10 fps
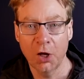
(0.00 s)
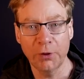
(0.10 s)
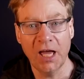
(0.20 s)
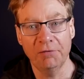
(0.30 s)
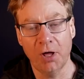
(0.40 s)
We
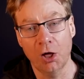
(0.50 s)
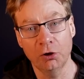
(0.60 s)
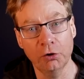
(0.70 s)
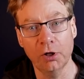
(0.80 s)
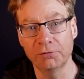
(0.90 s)
have a
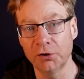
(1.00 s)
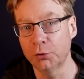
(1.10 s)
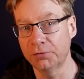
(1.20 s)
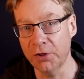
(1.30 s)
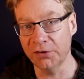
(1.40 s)
lot of new
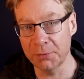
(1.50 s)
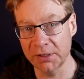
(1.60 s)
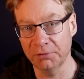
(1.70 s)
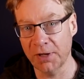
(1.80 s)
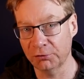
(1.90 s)
advanced
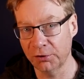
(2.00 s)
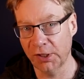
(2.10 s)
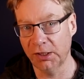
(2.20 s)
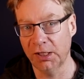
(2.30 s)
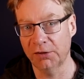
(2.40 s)
manufacturing
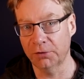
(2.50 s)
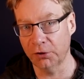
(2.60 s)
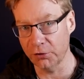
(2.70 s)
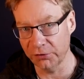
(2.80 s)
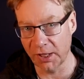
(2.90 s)
techniques for
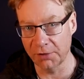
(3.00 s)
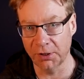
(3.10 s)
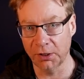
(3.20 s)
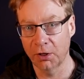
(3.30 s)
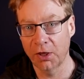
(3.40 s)
cost
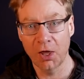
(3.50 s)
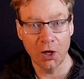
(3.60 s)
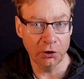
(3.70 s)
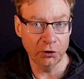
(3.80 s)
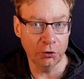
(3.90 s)
saving,
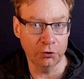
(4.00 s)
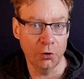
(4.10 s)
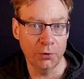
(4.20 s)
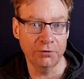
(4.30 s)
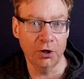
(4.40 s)
along
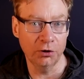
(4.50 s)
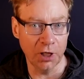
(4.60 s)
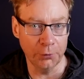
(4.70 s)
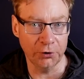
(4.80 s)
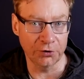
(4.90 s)
with a
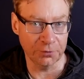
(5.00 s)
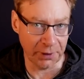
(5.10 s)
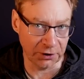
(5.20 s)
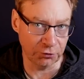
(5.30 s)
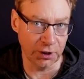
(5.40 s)
lower cost
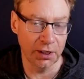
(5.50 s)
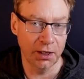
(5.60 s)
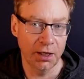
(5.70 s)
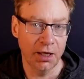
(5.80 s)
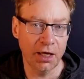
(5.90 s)
battery
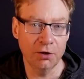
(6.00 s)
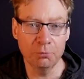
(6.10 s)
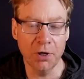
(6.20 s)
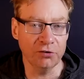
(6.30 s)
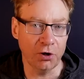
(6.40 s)
and a
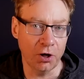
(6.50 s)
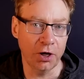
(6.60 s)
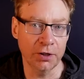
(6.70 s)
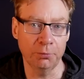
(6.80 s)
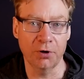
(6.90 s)
much
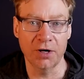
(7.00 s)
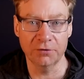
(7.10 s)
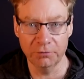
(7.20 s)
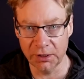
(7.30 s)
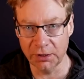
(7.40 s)
higher
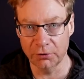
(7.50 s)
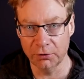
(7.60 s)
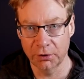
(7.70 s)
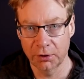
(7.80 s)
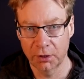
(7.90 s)
priced vehicle.